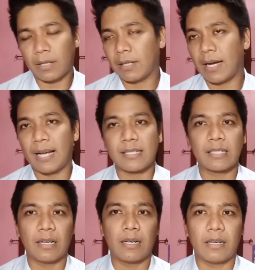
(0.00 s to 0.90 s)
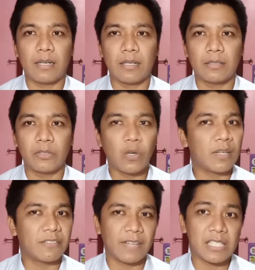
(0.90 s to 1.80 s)
has no
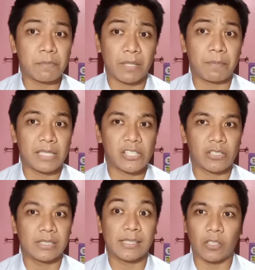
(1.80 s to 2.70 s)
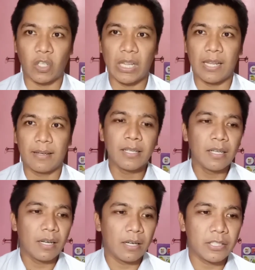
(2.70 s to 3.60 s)
advanced preparation at all.
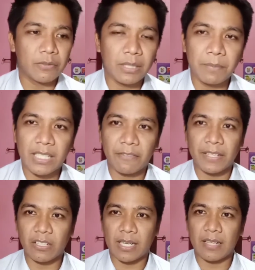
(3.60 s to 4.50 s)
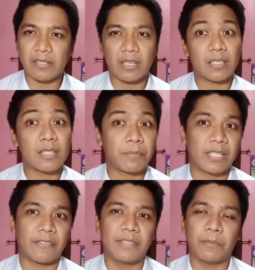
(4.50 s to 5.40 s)
You will be giving your answer at the
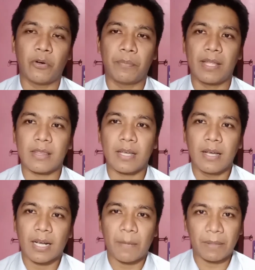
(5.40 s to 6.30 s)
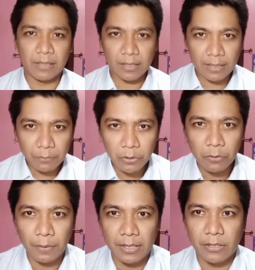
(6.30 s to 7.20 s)
spur of the moment. Kapag narinig mo yung
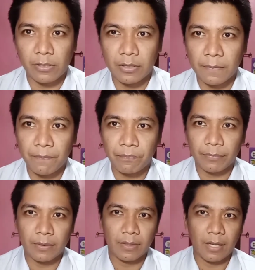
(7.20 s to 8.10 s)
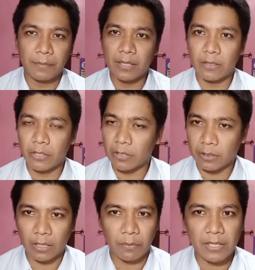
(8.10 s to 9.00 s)
question, I mean,
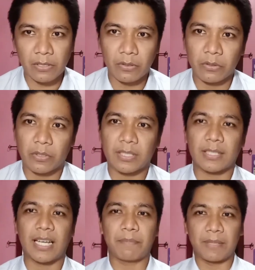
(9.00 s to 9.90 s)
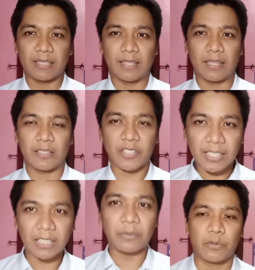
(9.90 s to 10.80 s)
the question or the topic, then
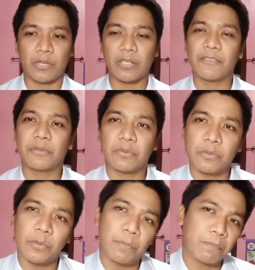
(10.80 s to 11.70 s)
right away, you have to